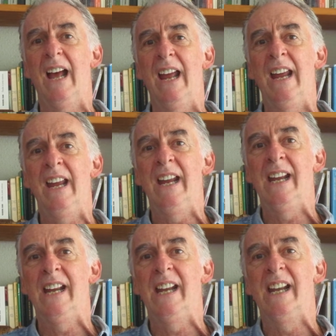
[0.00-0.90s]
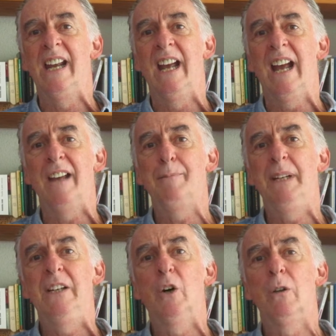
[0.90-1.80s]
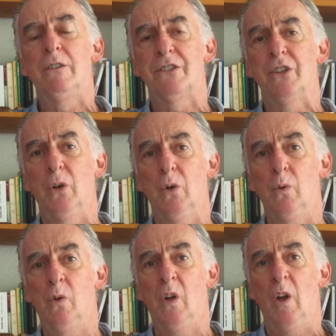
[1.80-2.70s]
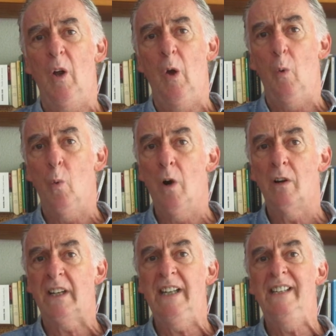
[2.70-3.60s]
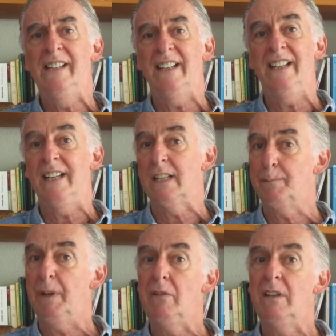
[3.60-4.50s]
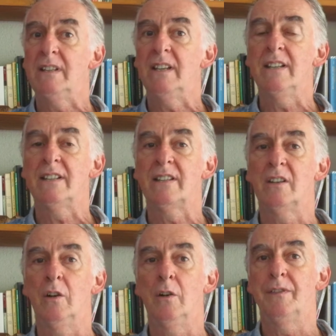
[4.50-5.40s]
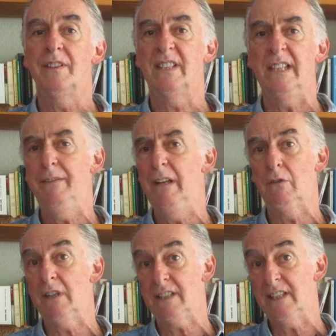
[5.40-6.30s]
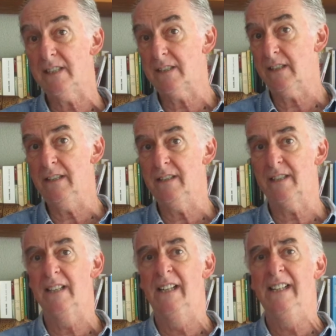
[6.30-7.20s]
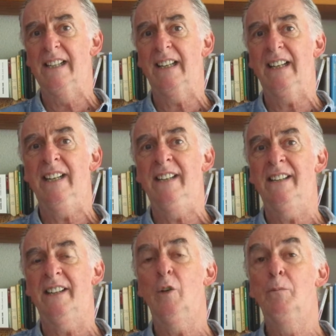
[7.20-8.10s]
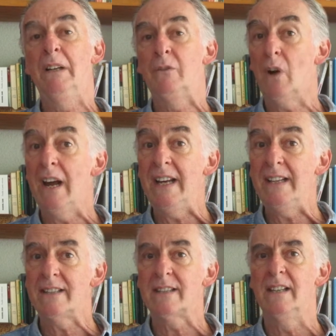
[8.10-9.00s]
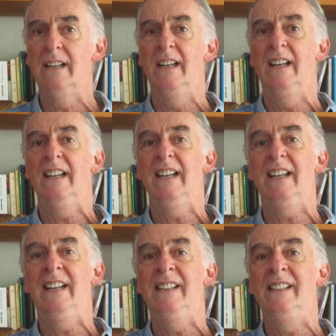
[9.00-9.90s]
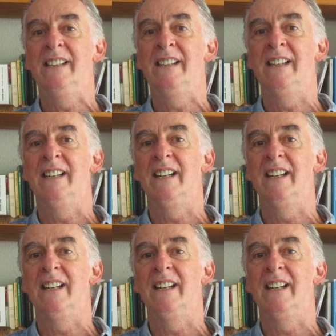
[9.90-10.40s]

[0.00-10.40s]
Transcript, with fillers: uh, I've been also working in experiences of civil resistance in human rights, in